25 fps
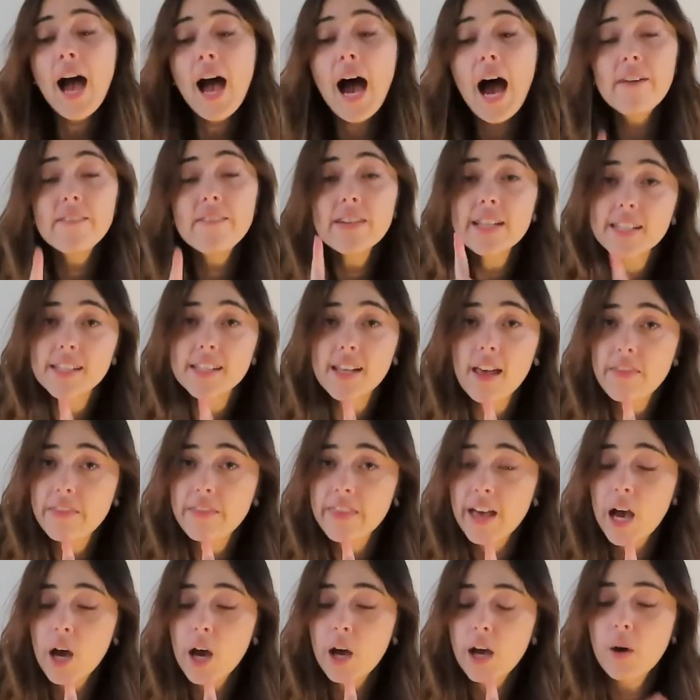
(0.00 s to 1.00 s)
Having said
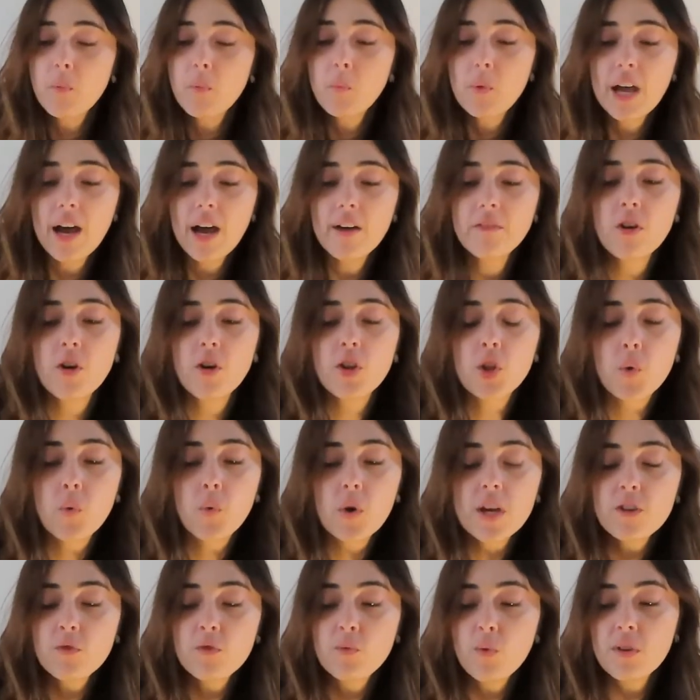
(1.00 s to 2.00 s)
that, we have got the
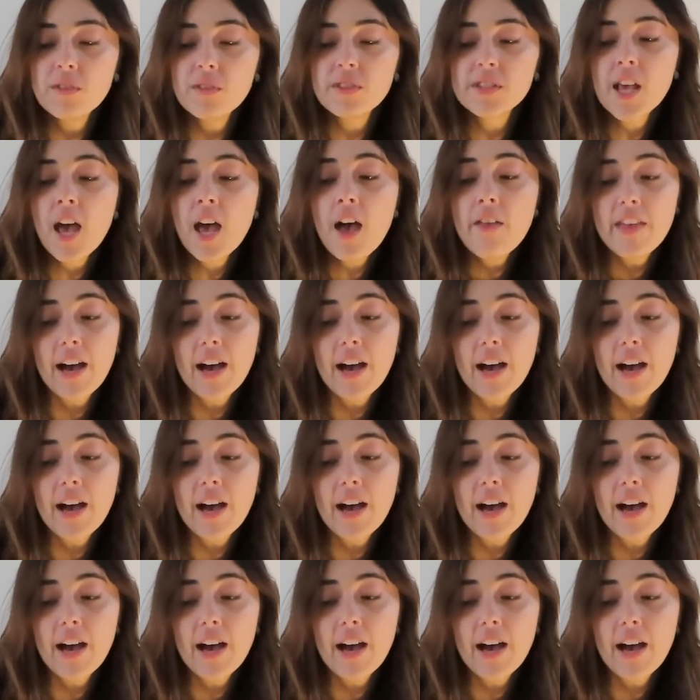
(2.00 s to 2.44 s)
Queen of Wands